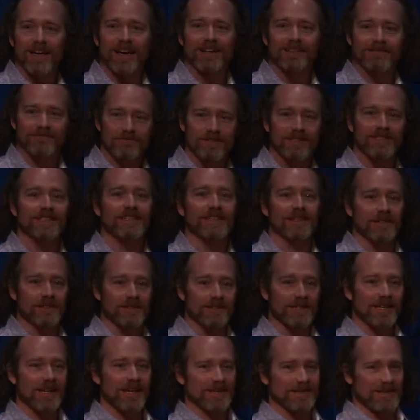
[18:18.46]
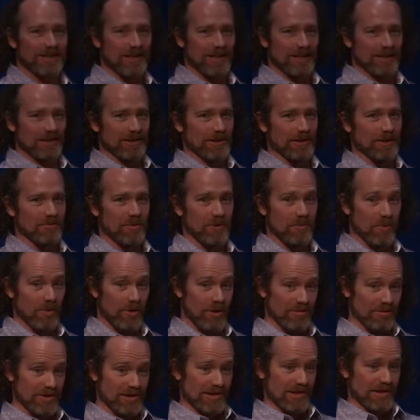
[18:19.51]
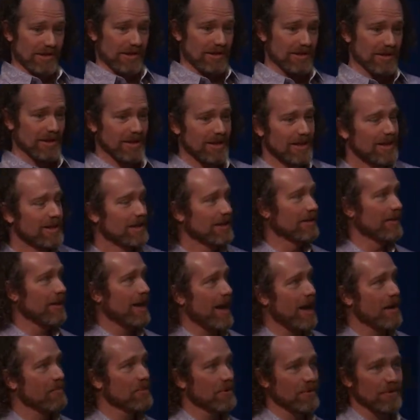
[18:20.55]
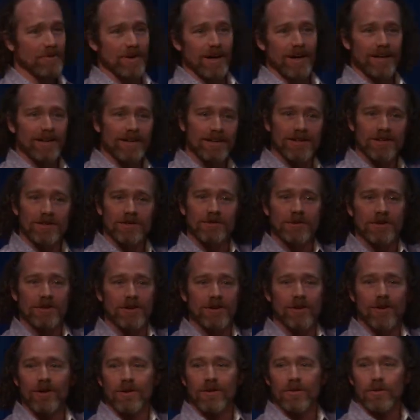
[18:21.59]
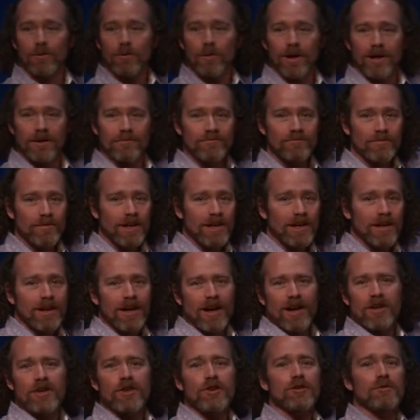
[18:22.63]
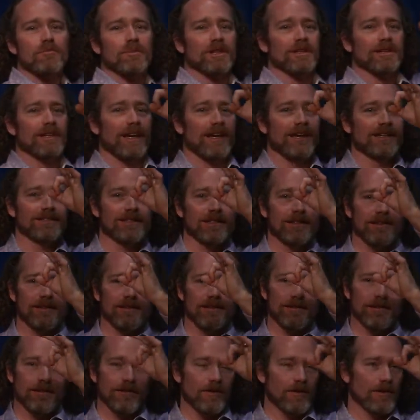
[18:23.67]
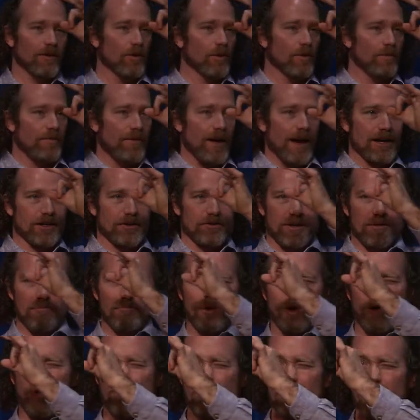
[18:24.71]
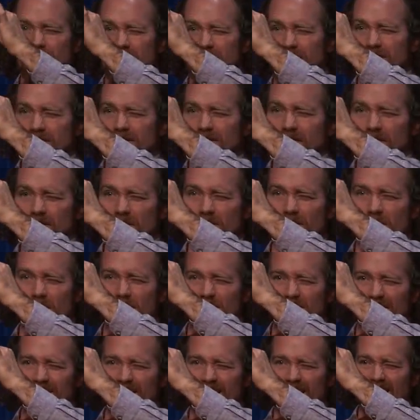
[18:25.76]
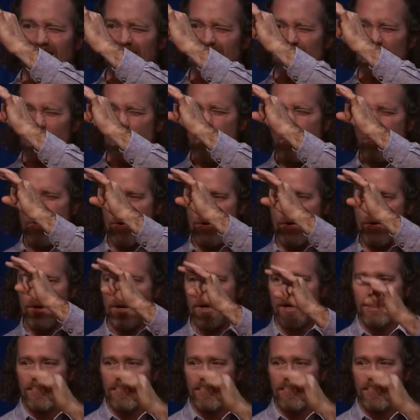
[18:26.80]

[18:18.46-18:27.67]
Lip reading: I just need to detect a little bit more. I'm just going to amplify it. And they're doing it all on the run. A human has a olfactory bulb that's about the size of a quarter.